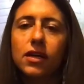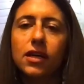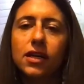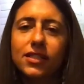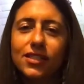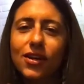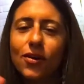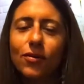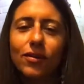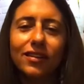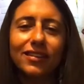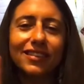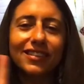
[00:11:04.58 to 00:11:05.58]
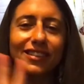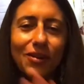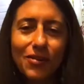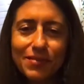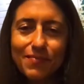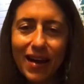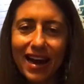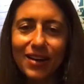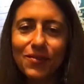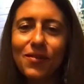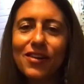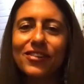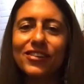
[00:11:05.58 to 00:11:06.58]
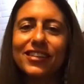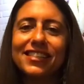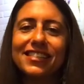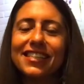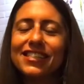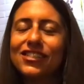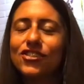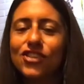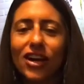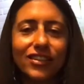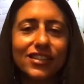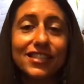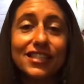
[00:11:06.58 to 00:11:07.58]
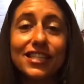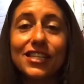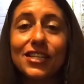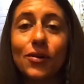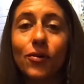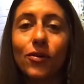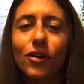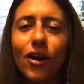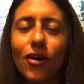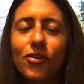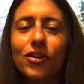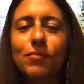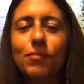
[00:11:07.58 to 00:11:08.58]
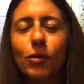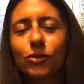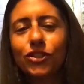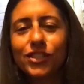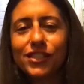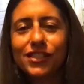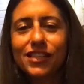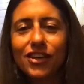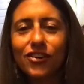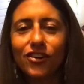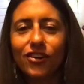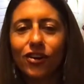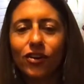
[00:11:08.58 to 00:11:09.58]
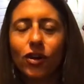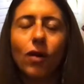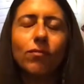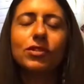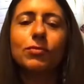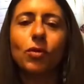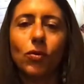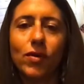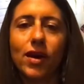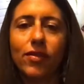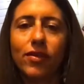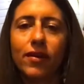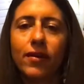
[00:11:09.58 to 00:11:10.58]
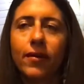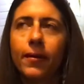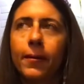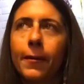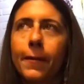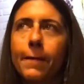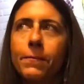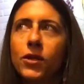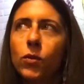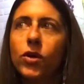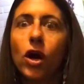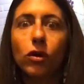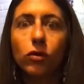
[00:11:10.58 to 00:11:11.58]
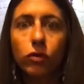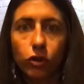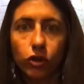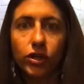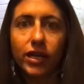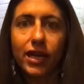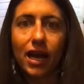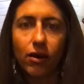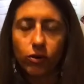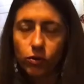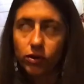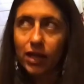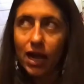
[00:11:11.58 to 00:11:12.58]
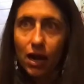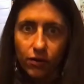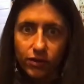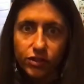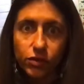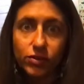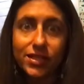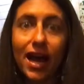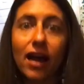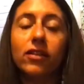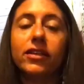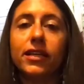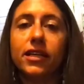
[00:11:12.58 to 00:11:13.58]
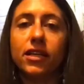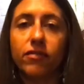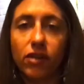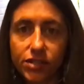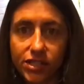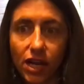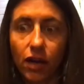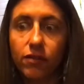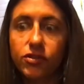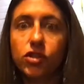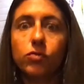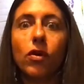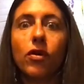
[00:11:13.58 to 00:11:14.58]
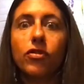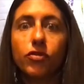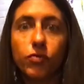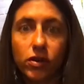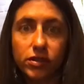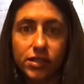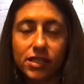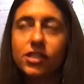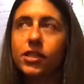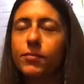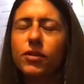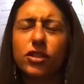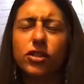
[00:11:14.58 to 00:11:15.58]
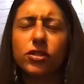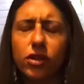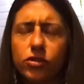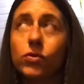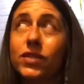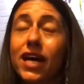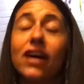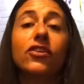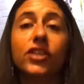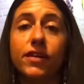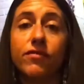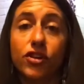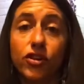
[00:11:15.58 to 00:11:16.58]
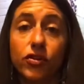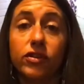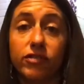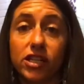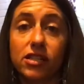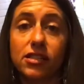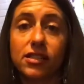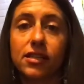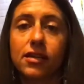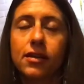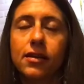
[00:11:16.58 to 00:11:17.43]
So going back, whether it's jealousy or other emotions that you're uncomfortable with, we are learning how to allow the totality of ourselves to run through our system, the totality of the universe.